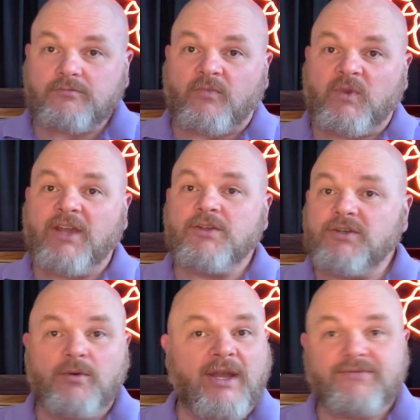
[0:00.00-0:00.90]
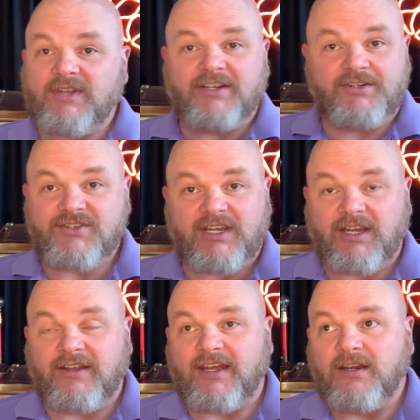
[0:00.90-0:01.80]
Now, you do have to
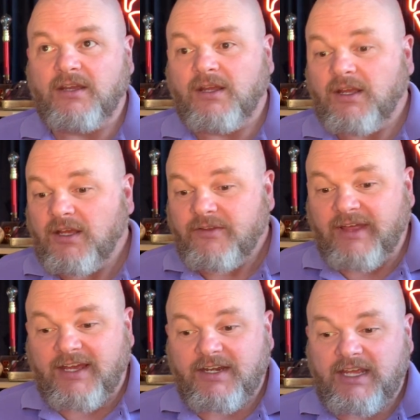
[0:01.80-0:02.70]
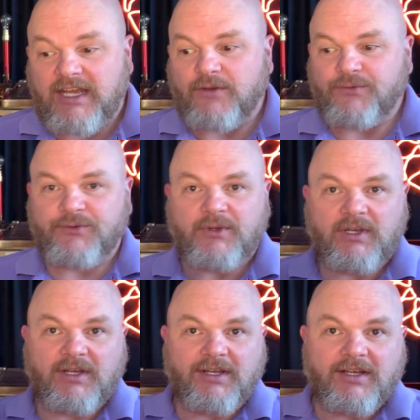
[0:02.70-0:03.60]
understand that if
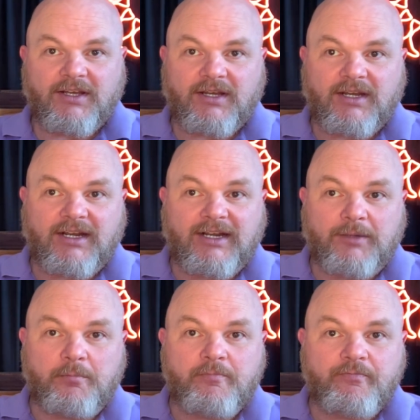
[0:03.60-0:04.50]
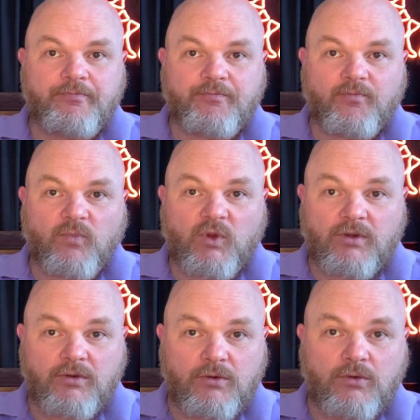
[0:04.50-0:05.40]

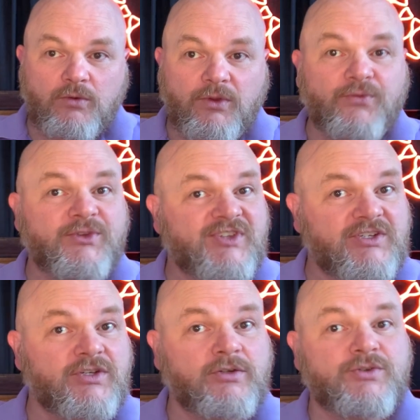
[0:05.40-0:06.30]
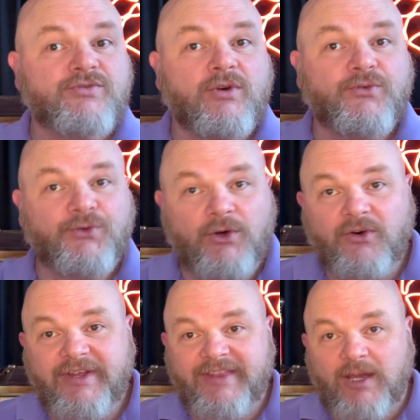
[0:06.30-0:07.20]
the physician who's
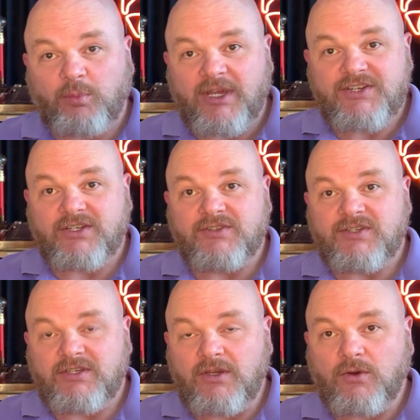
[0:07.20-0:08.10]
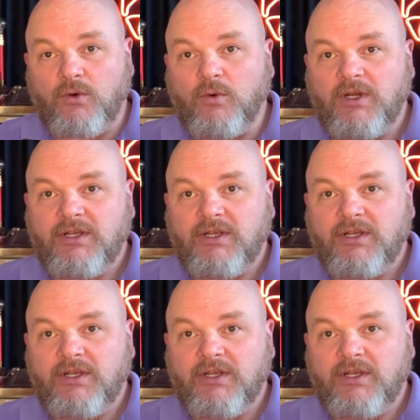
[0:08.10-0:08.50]
referring that patient to you